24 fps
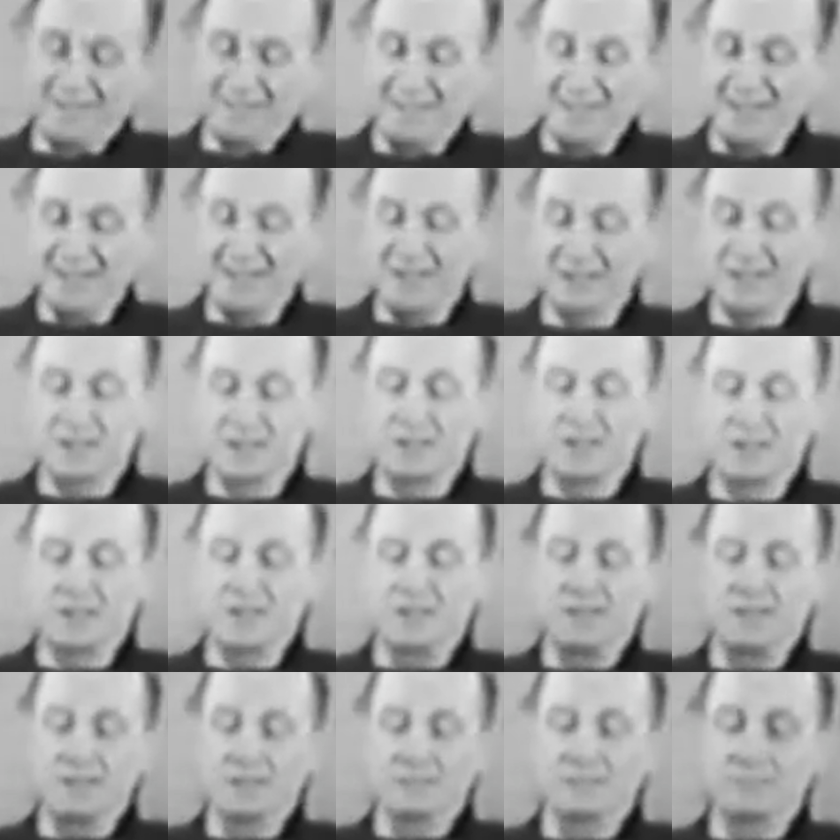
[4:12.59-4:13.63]
Well, let's see.
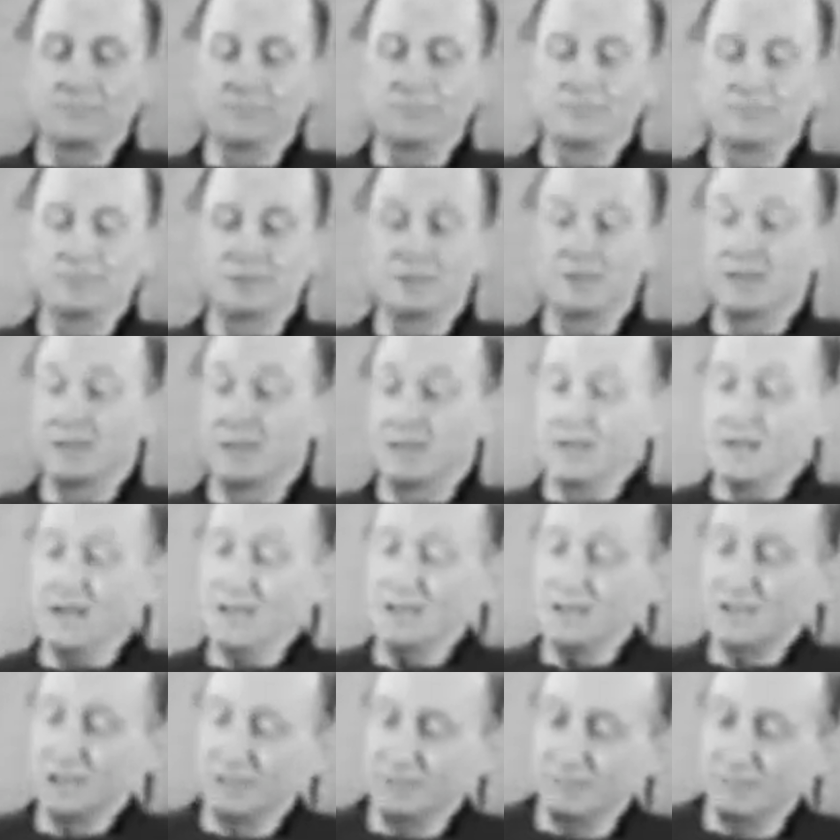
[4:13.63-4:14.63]
Yes?